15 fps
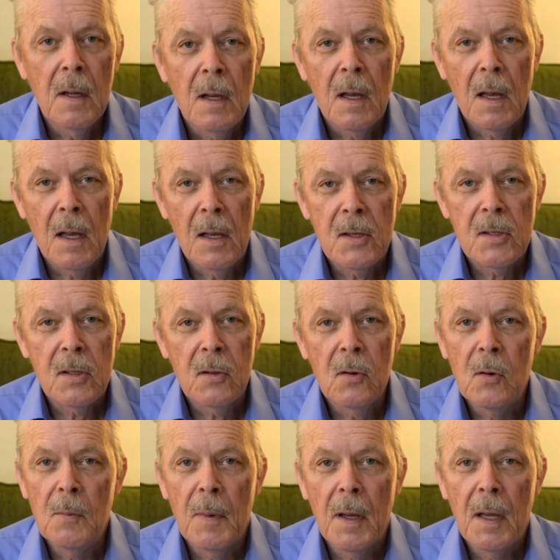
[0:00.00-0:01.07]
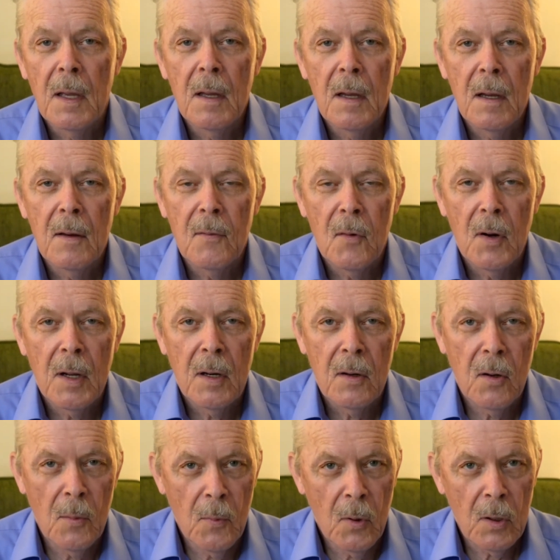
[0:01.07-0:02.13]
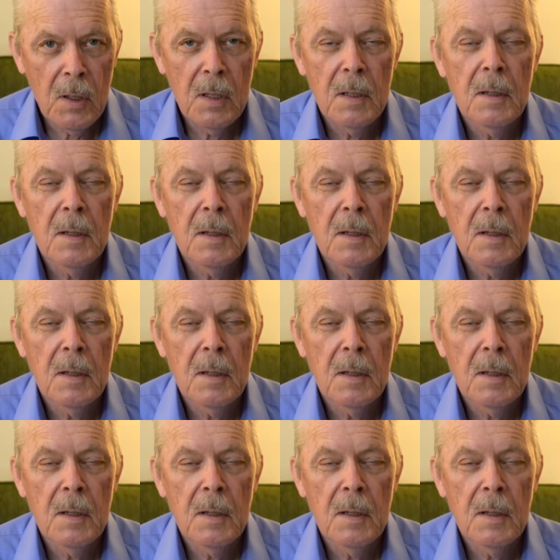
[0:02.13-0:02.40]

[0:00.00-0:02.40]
As you may have read in your book,